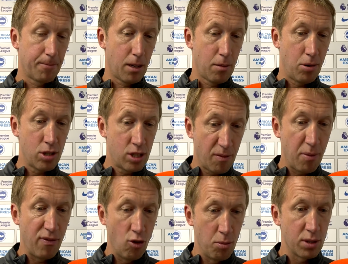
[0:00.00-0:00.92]
Positive
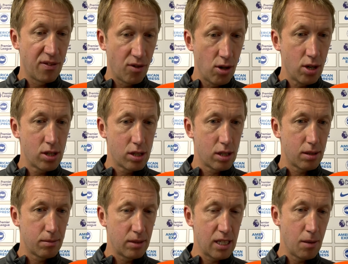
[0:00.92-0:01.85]
performance for us.
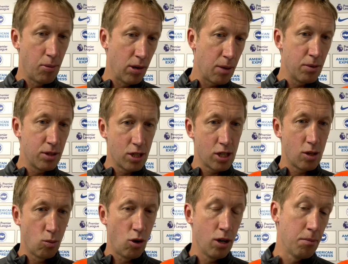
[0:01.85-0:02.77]
Disappointed with just the
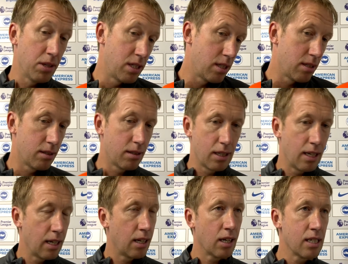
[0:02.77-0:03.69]
one, but
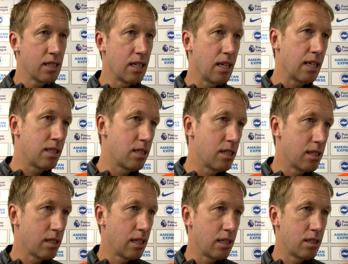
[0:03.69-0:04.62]
like I said, that's
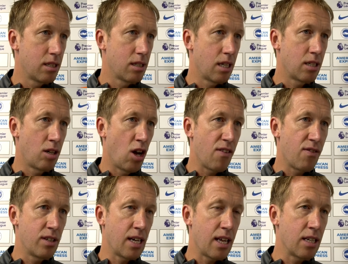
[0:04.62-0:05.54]
life.
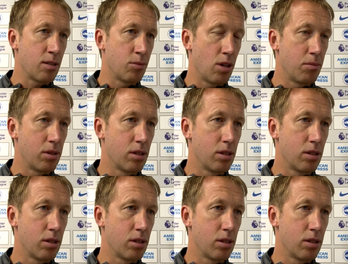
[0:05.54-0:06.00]
You take that sometimes.